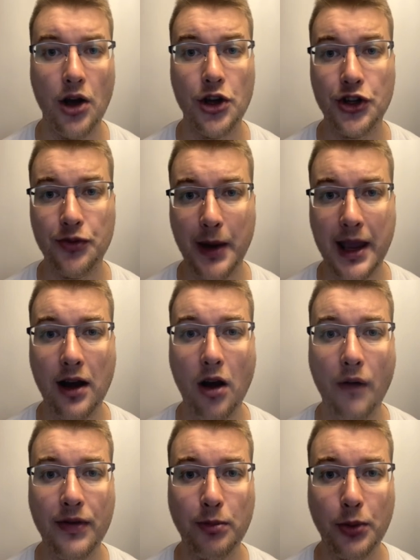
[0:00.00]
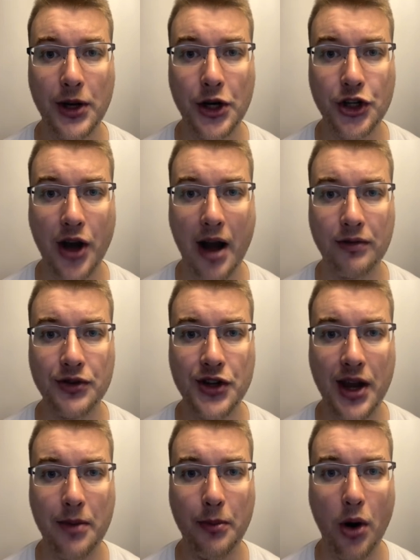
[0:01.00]
Speaking of the British
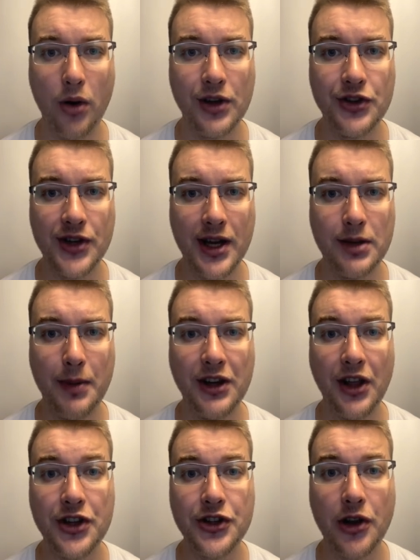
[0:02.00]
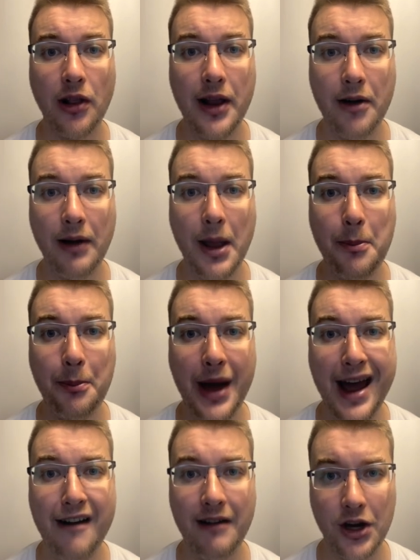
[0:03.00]
currency, market sentiment is clearly
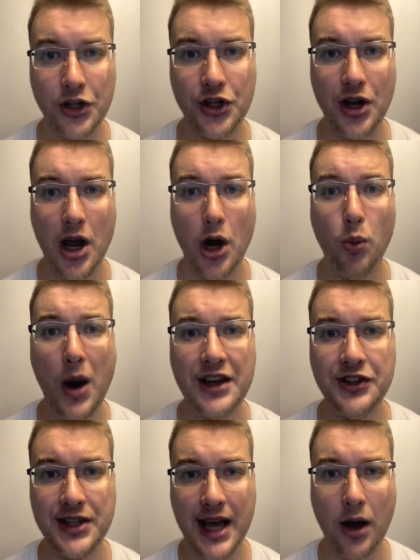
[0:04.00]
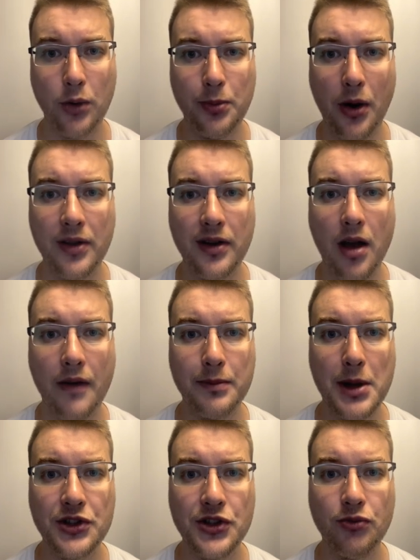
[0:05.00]
bearish, weighed down by the
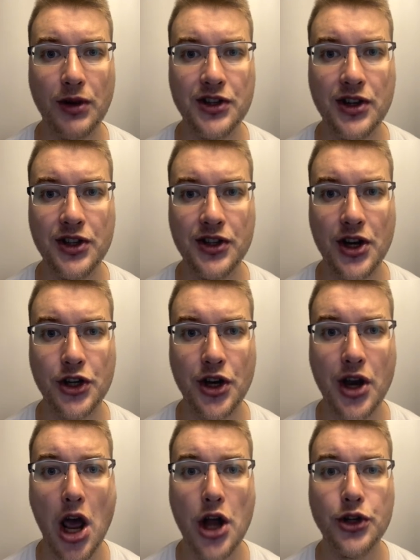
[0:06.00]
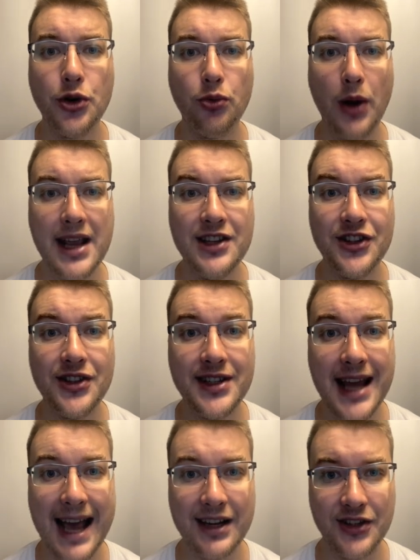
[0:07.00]
government's recent decision to raise
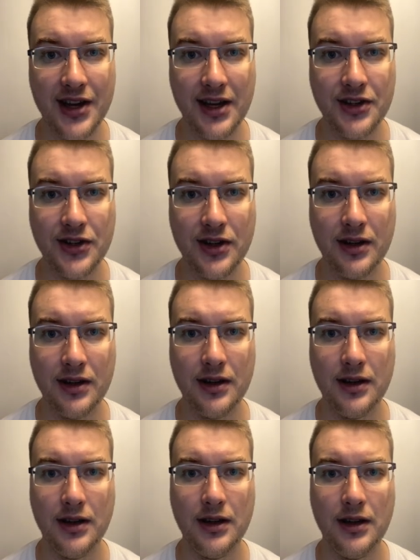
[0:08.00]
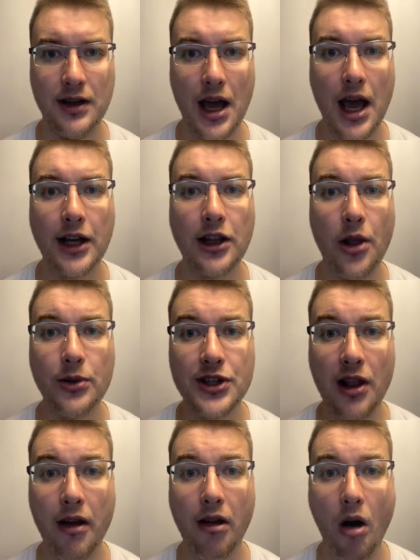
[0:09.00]
taxes. It looks
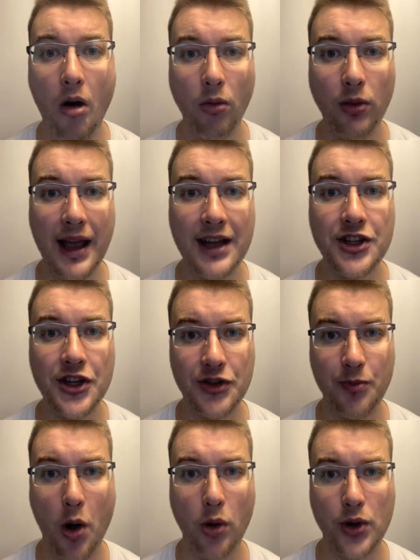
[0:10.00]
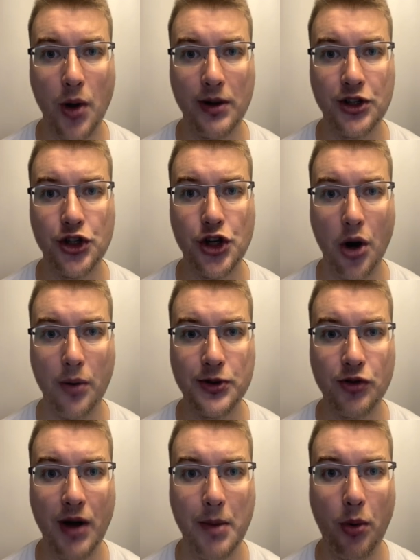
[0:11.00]
like only a dismal US
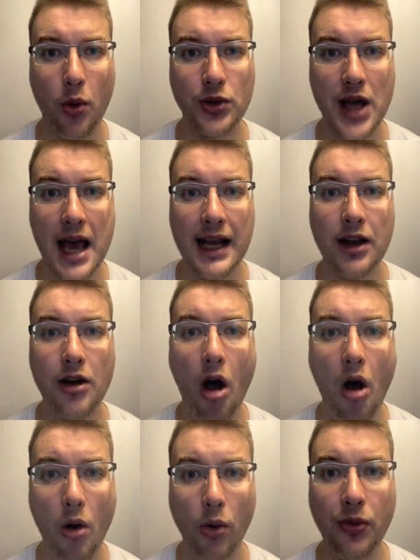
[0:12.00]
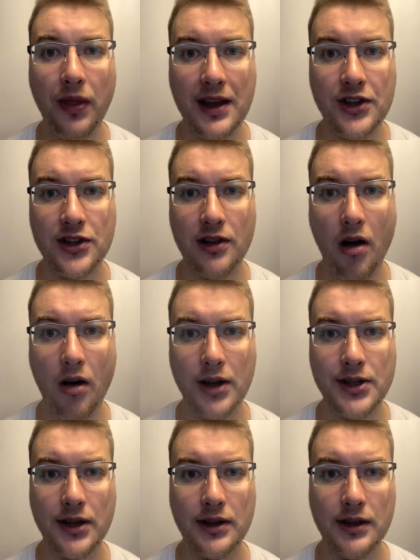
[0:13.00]
jobs report can halt the slide.